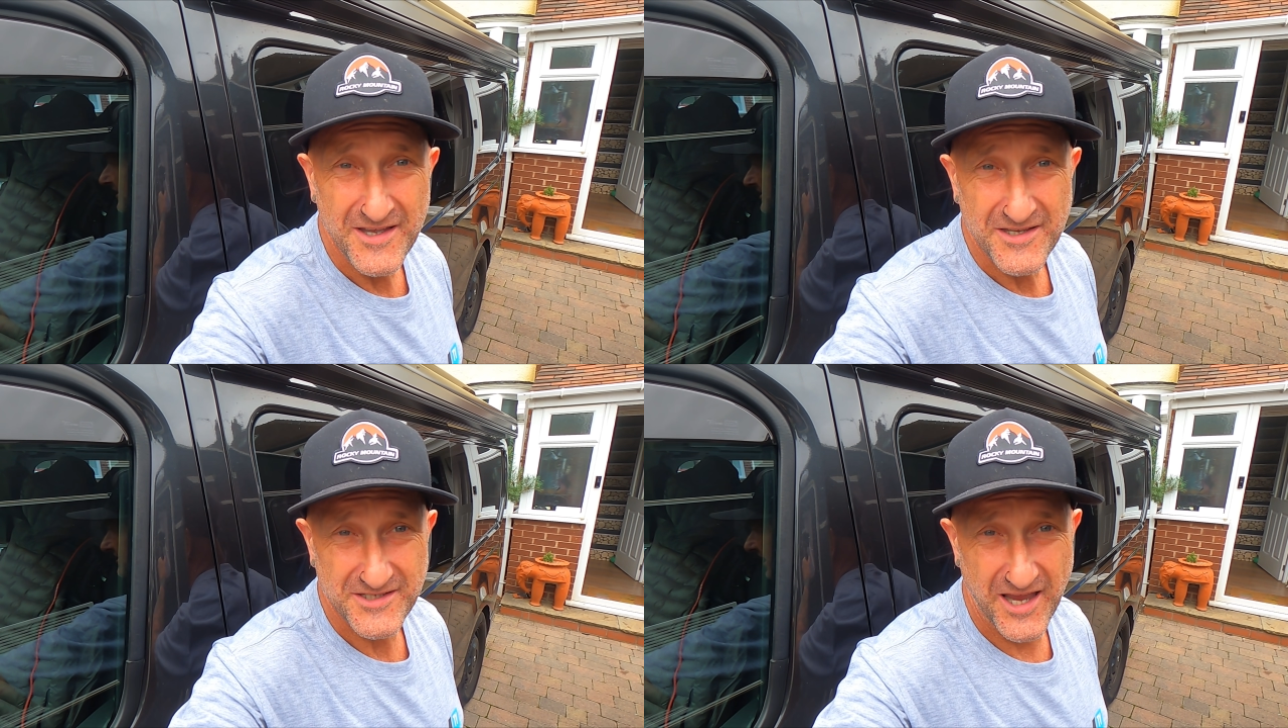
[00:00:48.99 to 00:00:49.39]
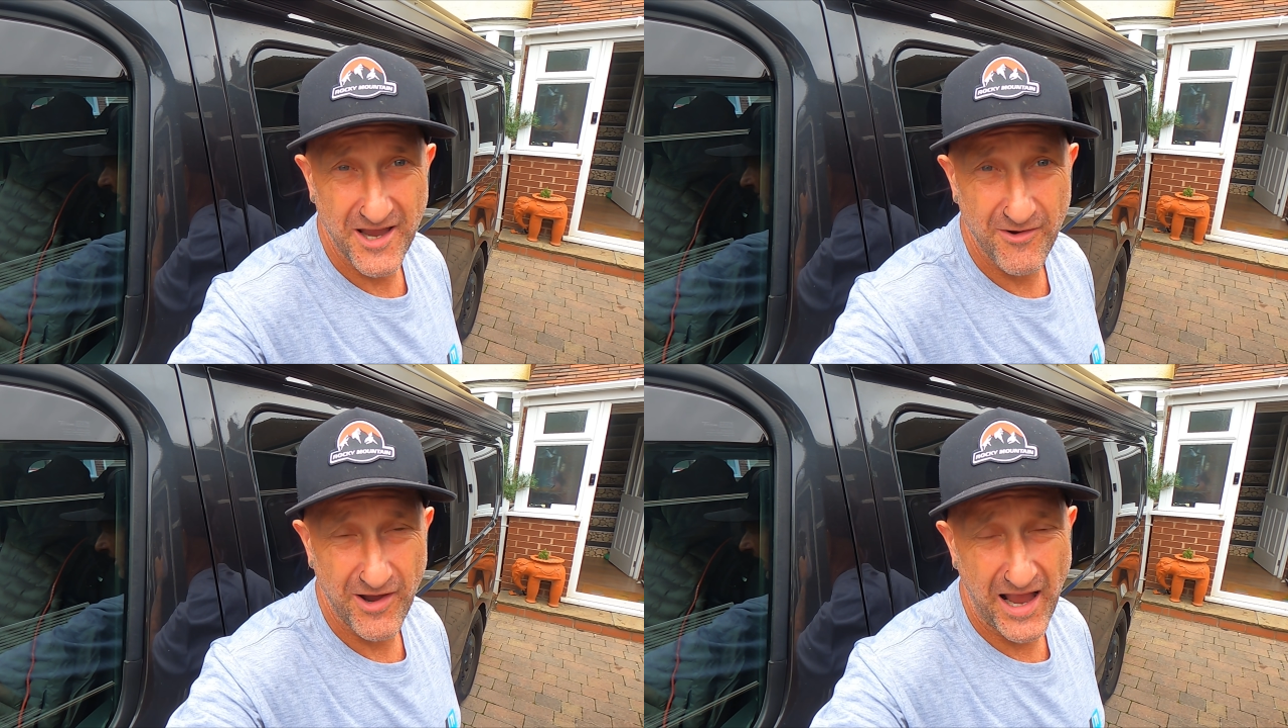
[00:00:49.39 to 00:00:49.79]

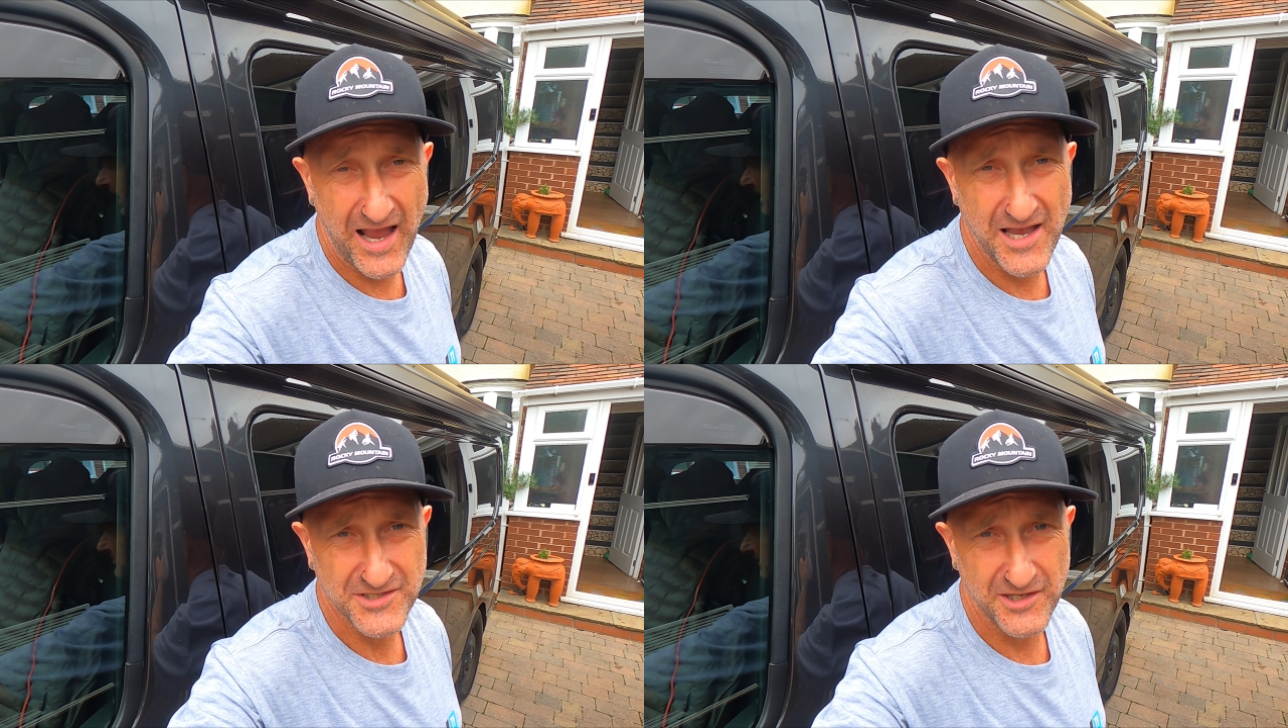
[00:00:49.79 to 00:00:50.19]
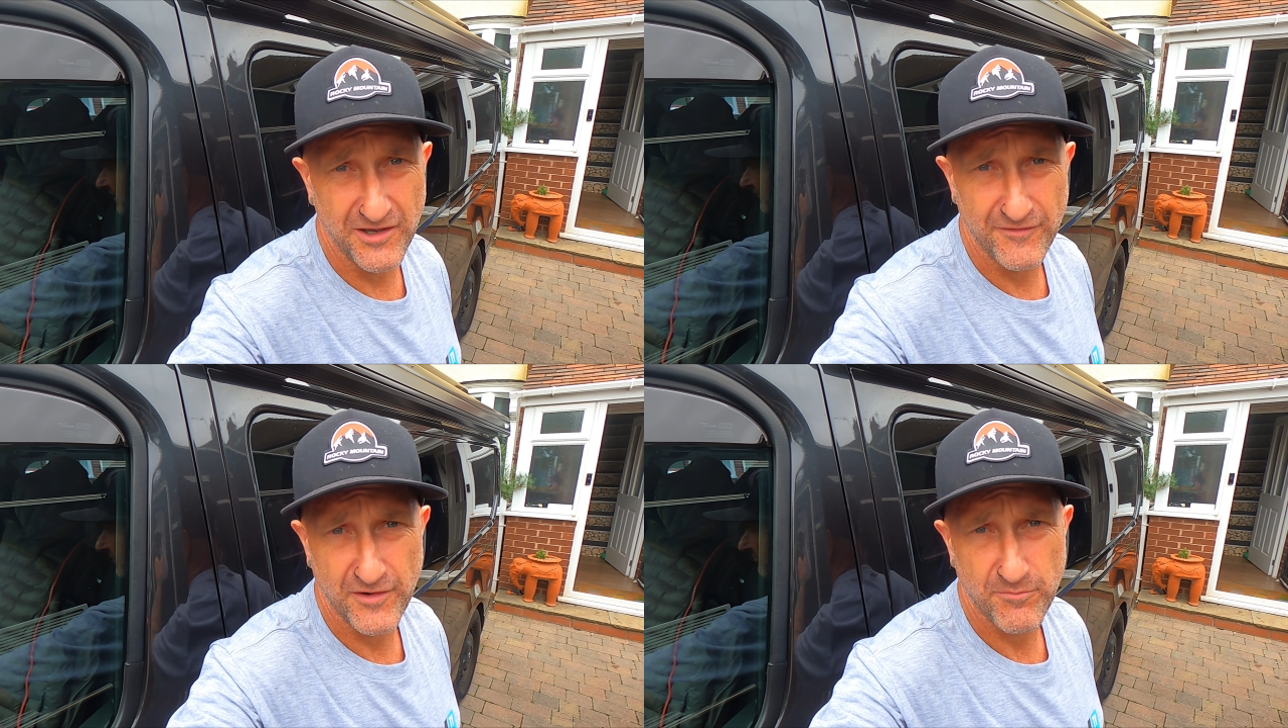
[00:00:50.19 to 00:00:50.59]
So as a
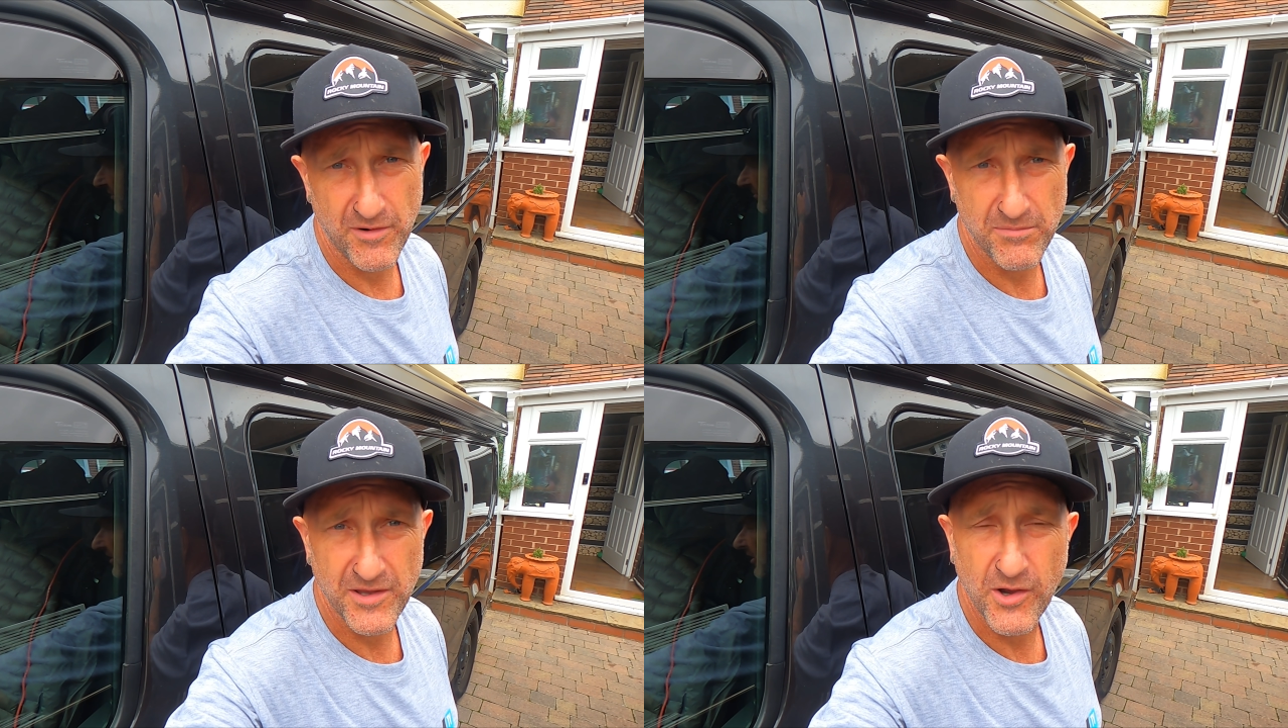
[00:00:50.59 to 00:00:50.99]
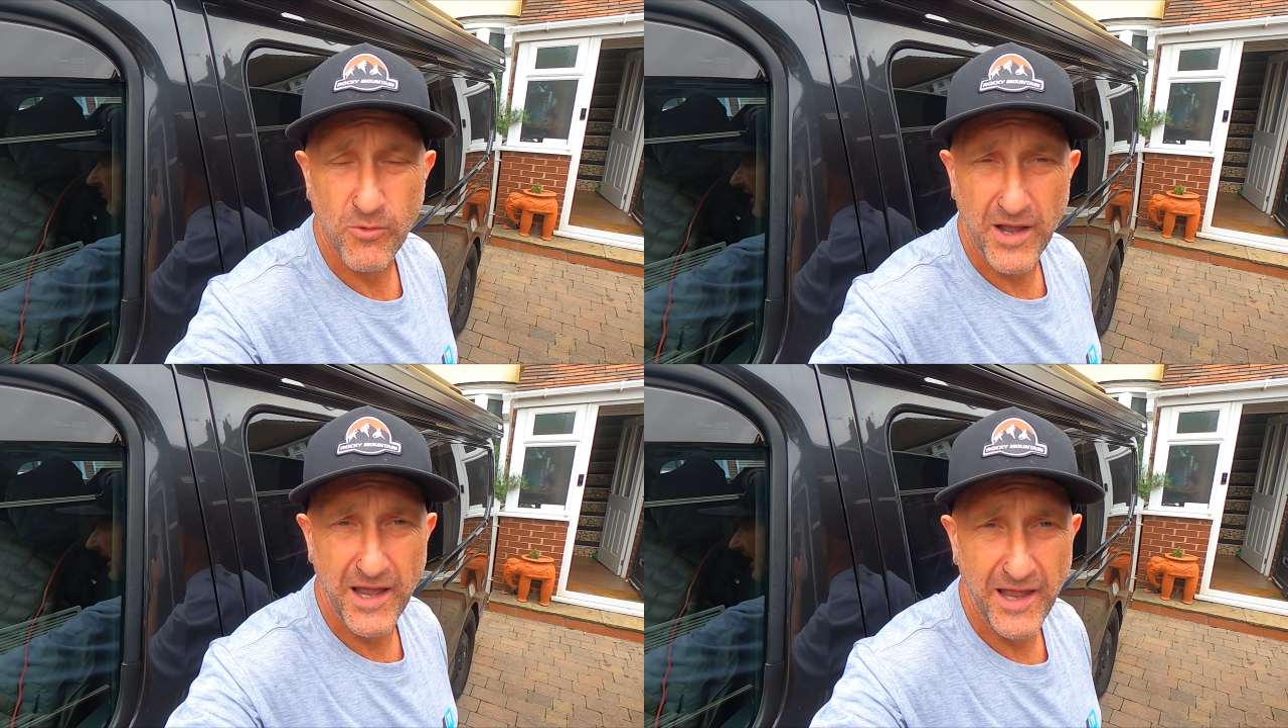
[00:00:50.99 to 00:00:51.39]
lot of you are probably
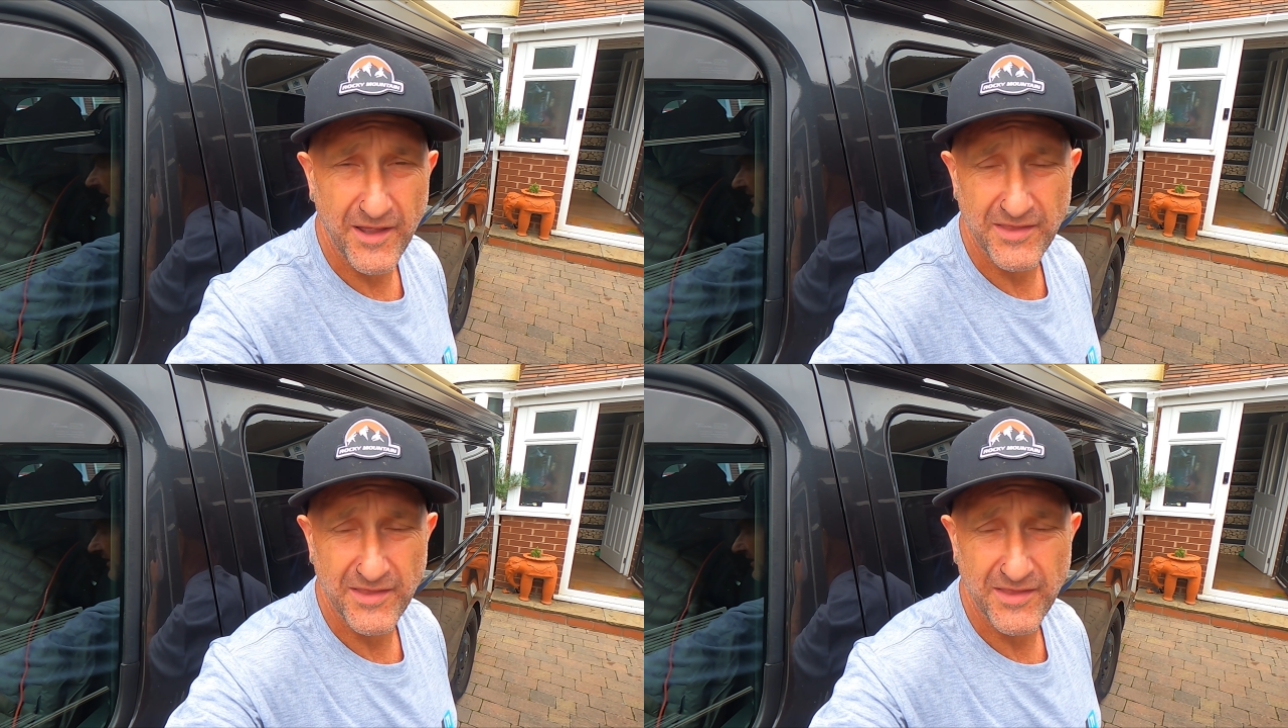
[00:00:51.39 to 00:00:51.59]
aware,